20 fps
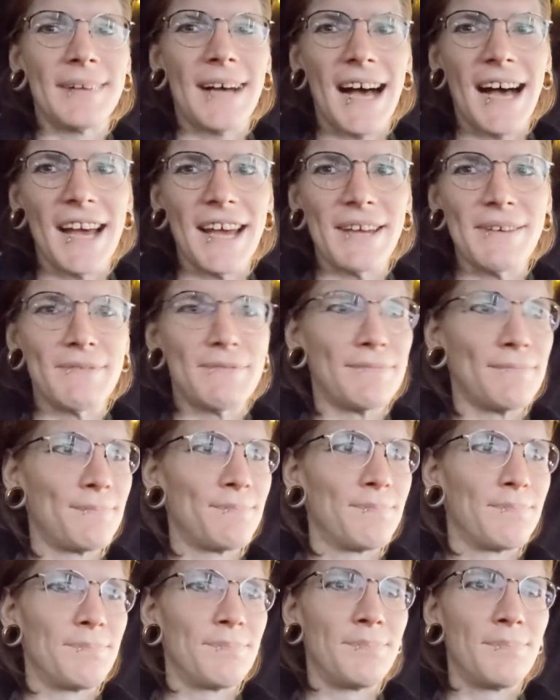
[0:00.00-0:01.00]
I've
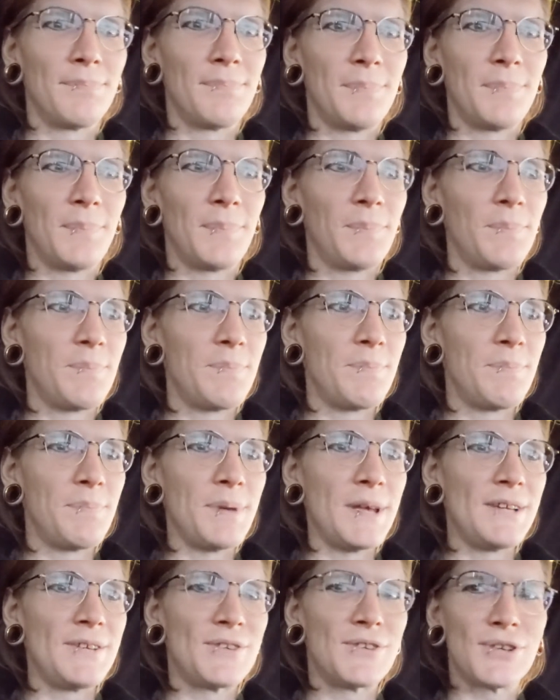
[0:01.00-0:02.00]

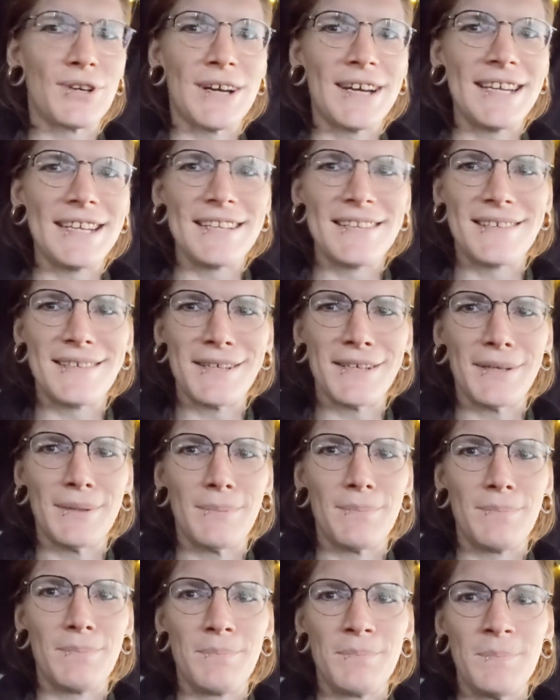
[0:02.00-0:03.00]
been trying to